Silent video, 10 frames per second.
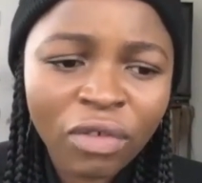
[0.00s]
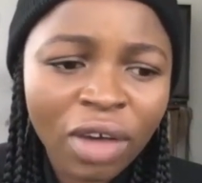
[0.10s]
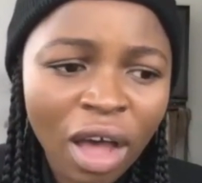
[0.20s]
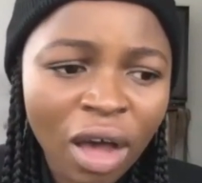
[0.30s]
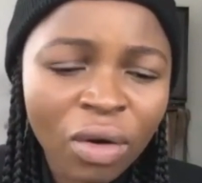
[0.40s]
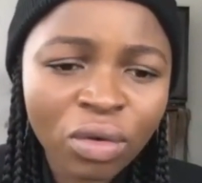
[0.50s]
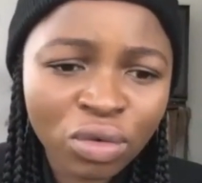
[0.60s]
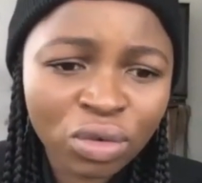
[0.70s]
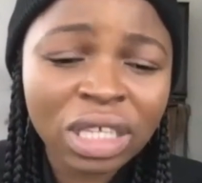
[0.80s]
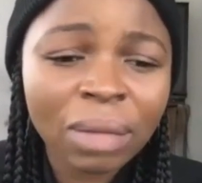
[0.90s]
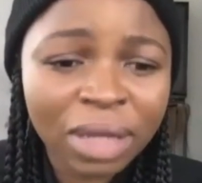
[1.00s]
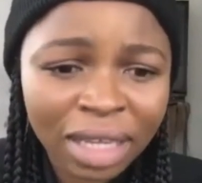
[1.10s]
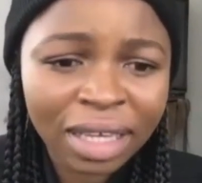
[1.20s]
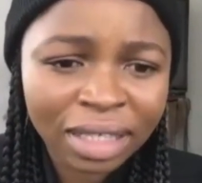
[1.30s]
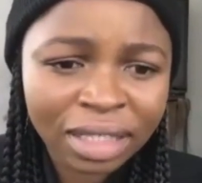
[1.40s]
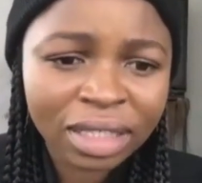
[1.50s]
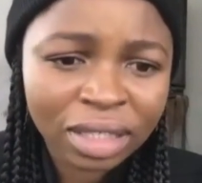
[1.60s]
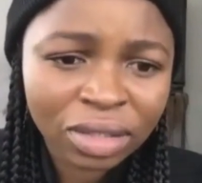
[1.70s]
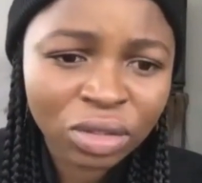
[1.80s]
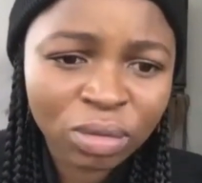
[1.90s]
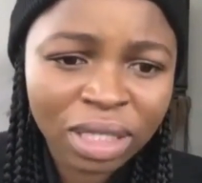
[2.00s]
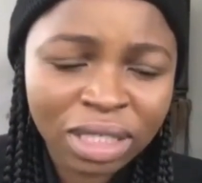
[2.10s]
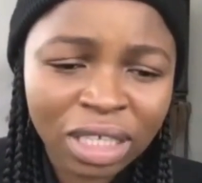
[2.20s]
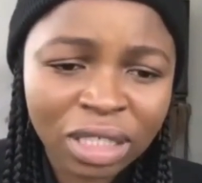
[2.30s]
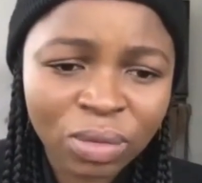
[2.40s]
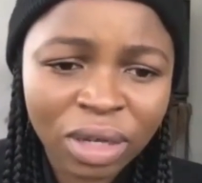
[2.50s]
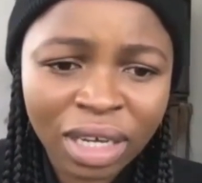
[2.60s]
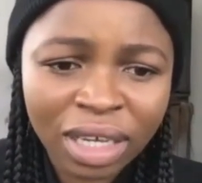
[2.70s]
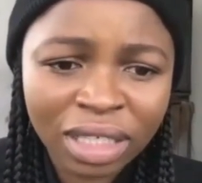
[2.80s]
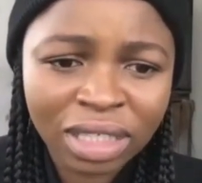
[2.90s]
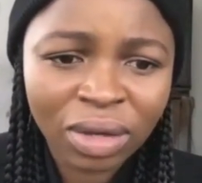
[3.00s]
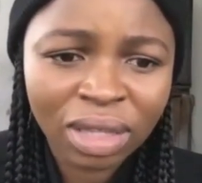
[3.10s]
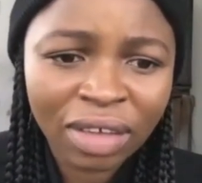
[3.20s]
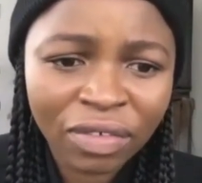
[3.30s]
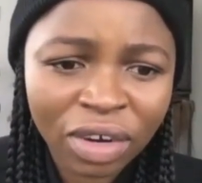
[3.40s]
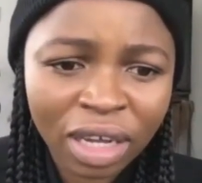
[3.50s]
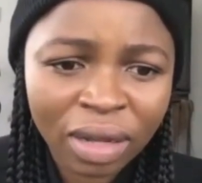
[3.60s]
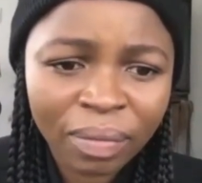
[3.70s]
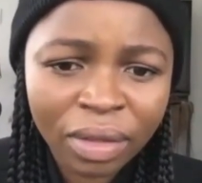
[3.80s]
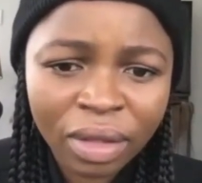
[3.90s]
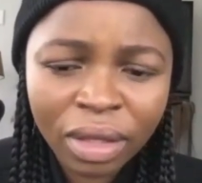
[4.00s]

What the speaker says: how gruesome it is to be a sex worker in South Africa.